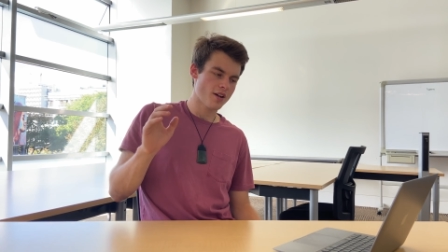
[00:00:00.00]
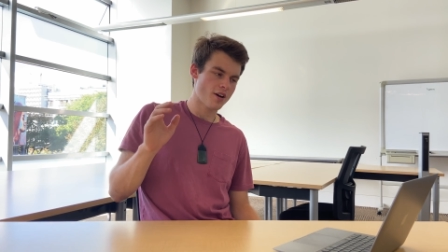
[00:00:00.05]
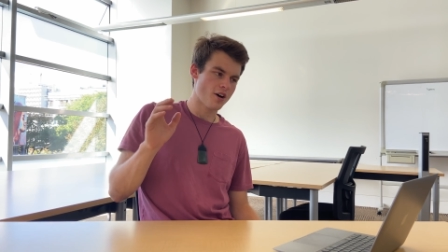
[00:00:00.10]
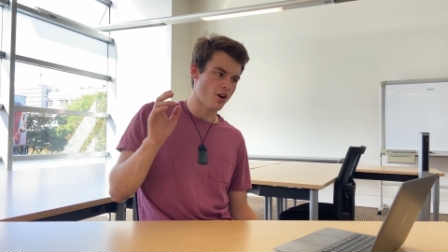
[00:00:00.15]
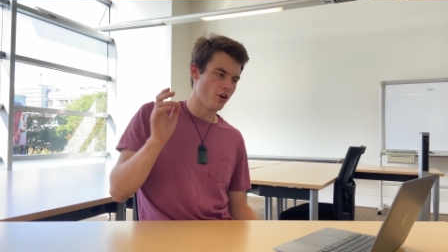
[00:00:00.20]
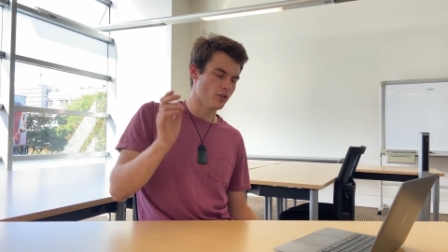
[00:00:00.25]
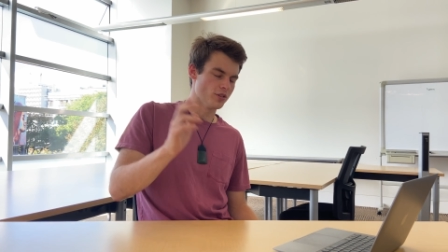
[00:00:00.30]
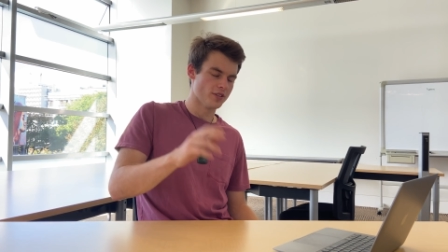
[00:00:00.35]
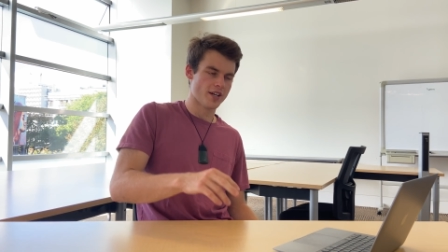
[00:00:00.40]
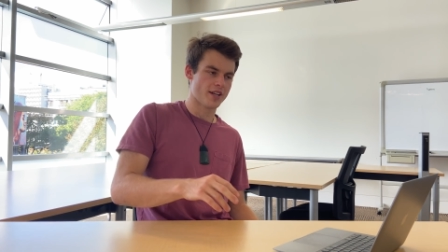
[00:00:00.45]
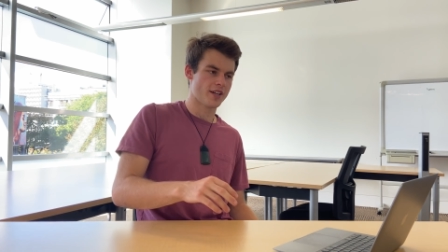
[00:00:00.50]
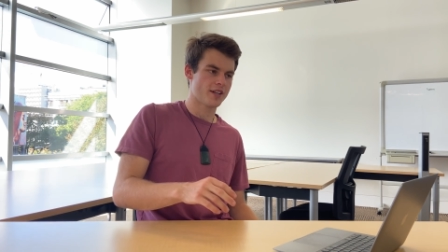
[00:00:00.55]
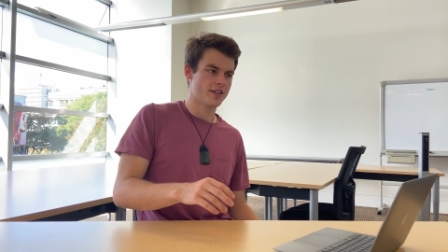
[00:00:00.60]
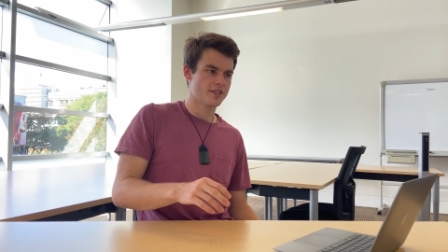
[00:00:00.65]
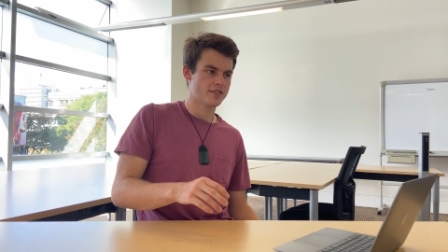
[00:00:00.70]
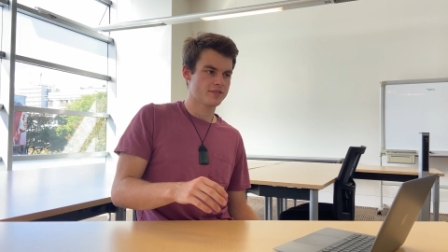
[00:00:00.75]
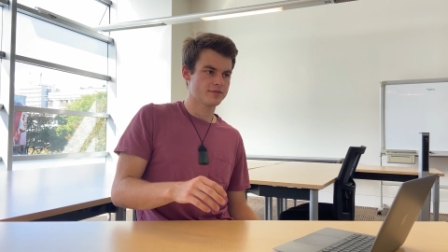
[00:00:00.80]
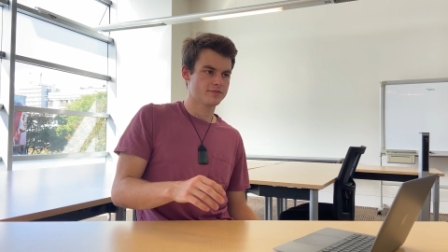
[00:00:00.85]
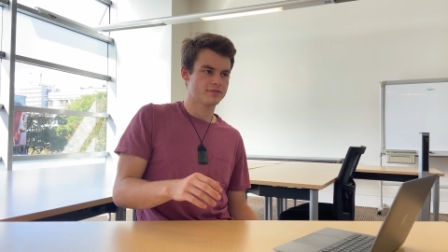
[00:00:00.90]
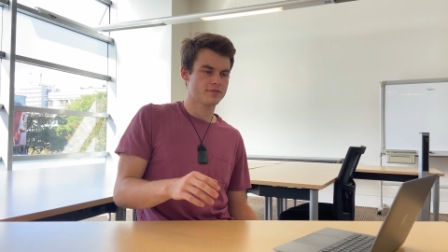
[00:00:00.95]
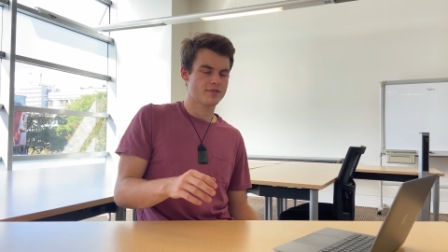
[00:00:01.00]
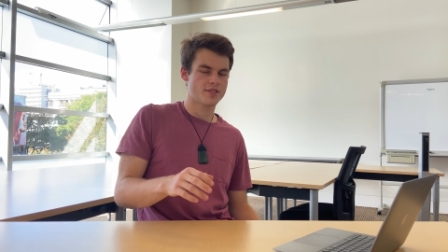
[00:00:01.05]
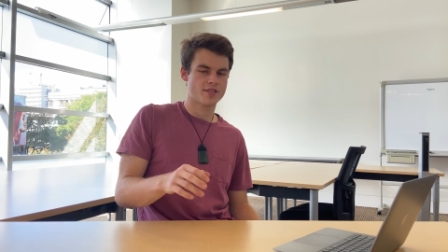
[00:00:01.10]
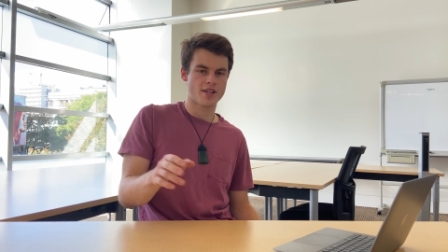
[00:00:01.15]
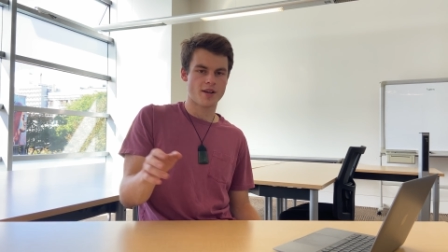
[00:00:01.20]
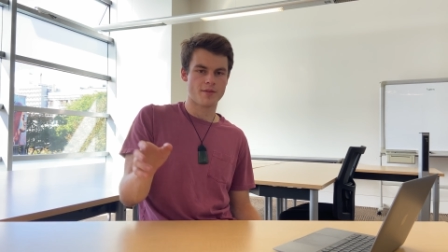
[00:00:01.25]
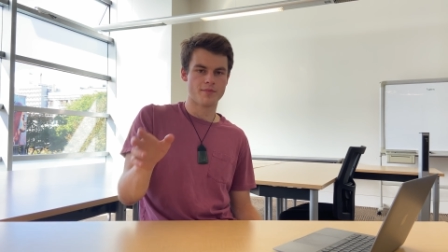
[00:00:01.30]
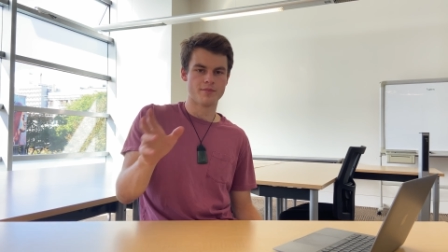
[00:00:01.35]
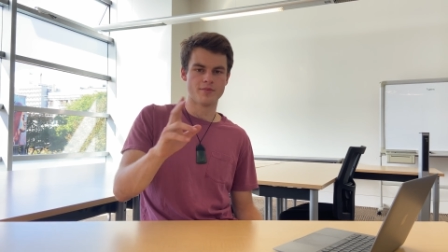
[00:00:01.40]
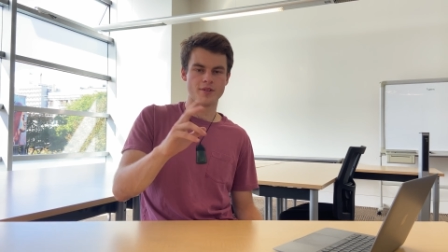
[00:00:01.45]
I'll link
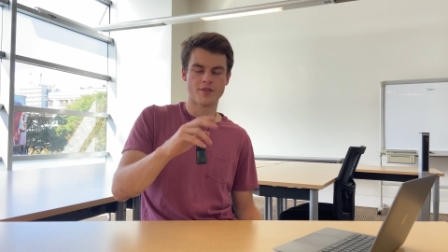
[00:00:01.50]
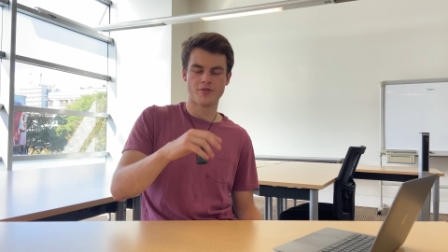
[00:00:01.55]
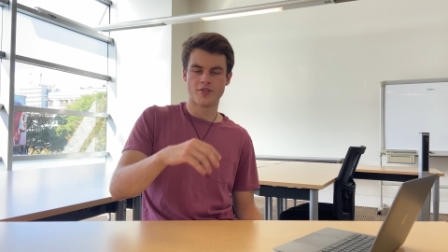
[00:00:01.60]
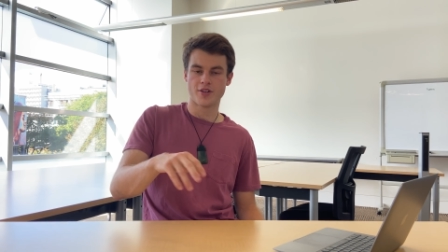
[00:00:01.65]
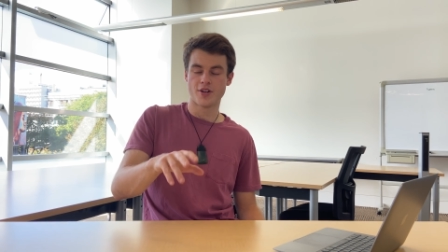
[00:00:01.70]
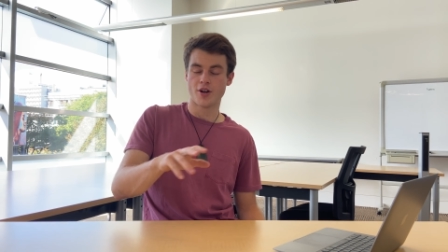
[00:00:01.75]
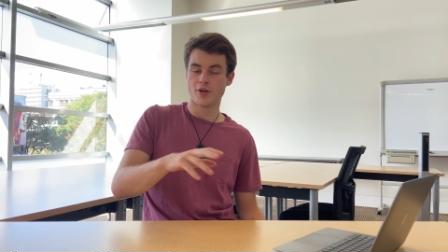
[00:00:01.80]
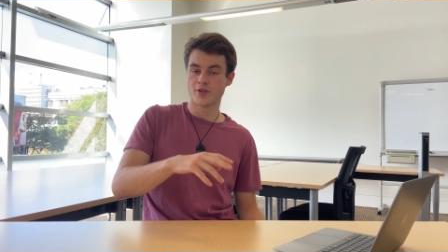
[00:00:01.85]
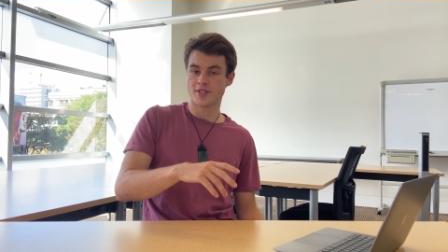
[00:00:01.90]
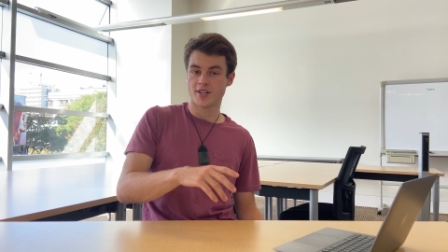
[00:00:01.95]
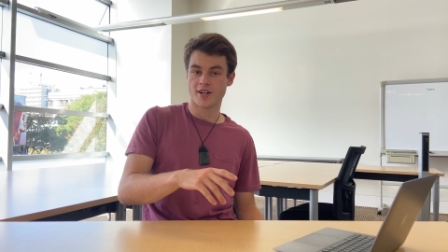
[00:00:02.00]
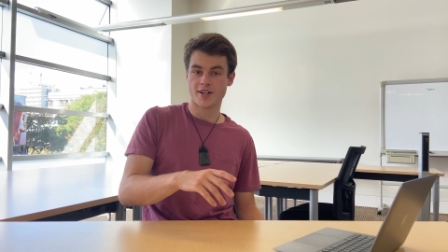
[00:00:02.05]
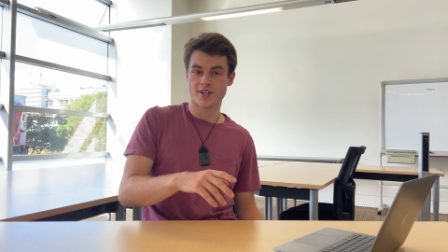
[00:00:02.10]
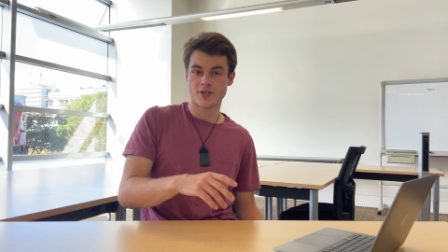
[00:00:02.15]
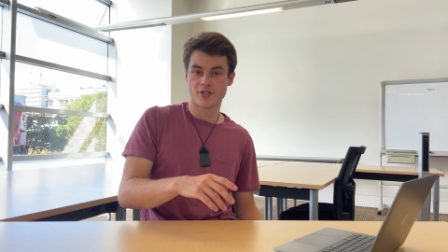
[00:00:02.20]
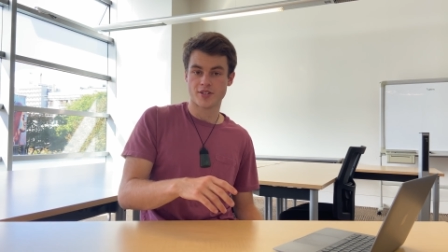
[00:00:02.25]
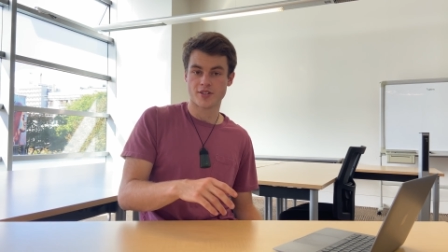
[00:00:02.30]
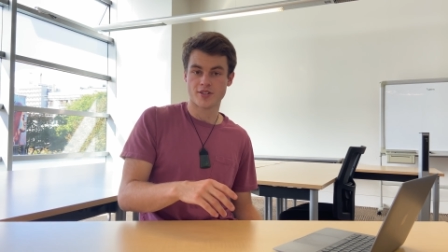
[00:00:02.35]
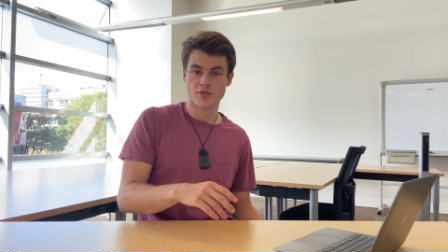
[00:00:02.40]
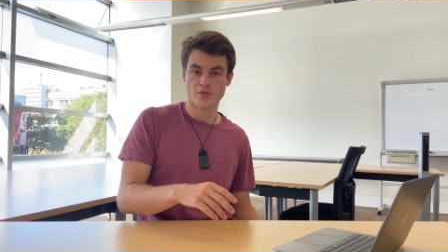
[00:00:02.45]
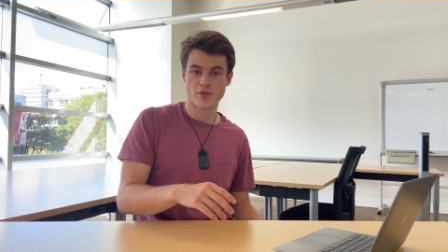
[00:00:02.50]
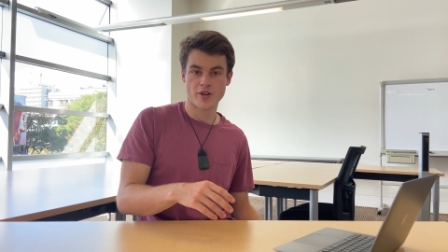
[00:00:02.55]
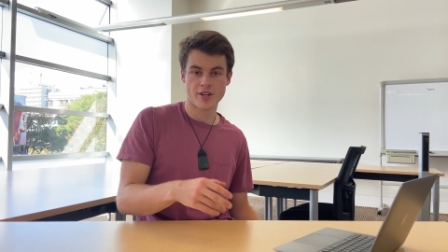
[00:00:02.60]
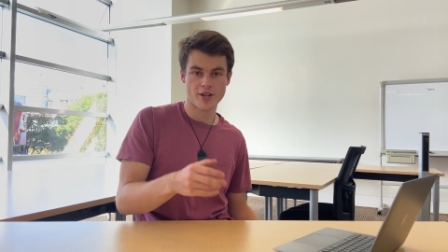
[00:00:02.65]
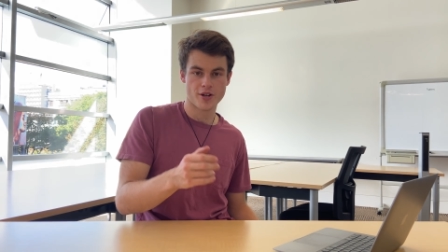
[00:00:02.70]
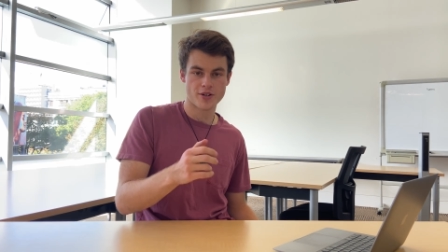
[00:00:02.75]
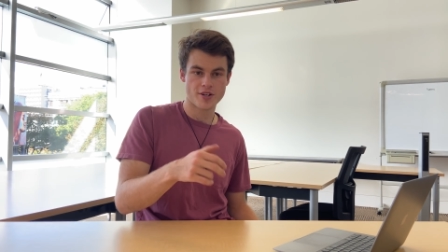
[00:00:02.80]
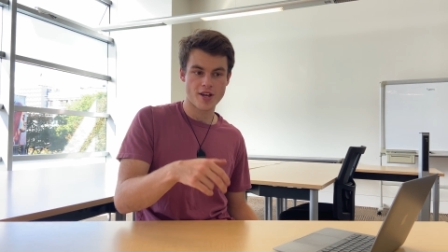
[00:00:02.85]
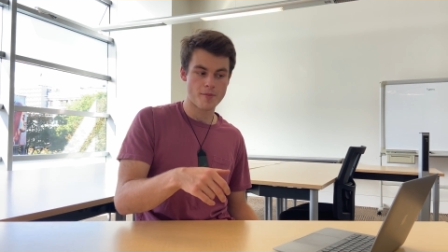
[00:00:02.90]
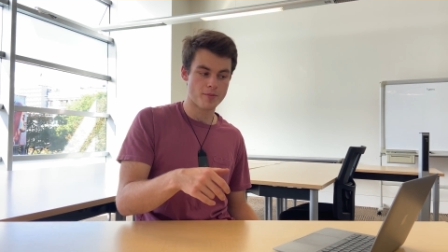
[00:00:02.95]
some of the notes that I use in this
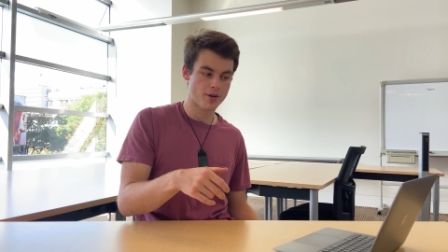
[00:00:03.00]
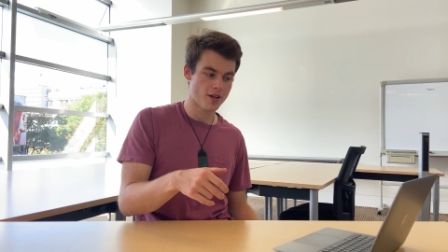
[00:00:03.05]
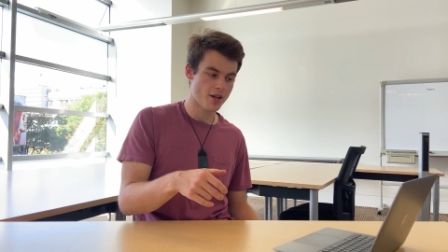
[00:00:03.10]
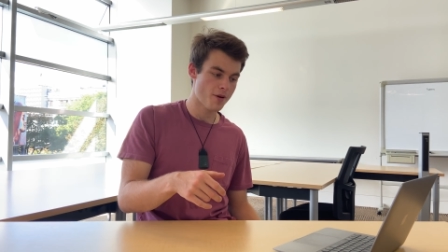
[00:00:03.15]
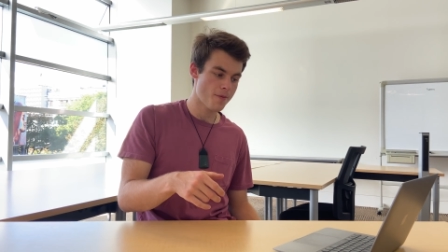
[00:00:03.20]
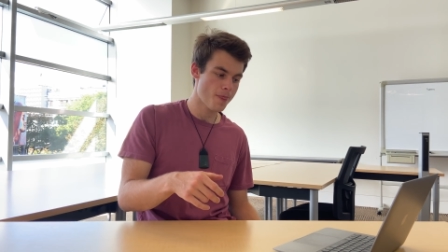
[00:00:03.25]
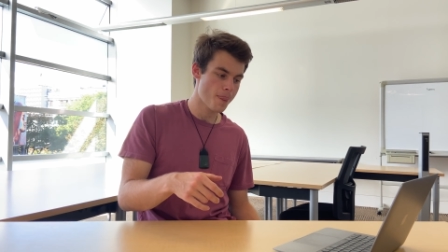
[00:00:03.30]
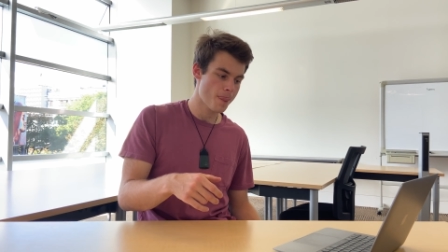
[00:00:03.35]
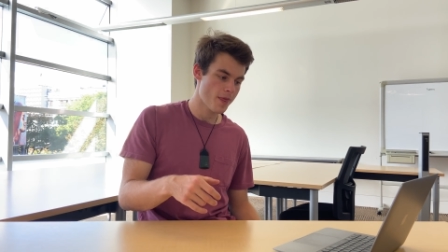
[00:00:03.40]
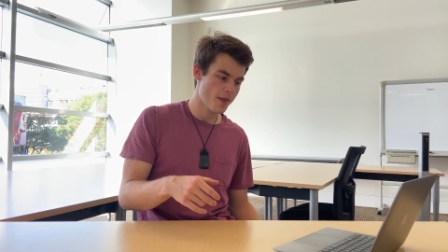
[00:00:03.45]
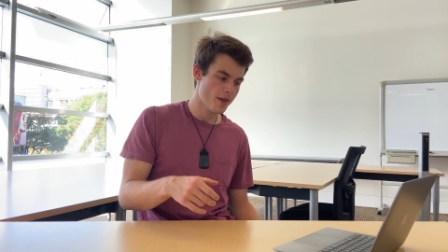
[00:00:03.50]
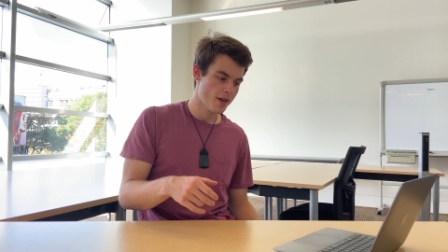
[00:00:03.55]
video down below.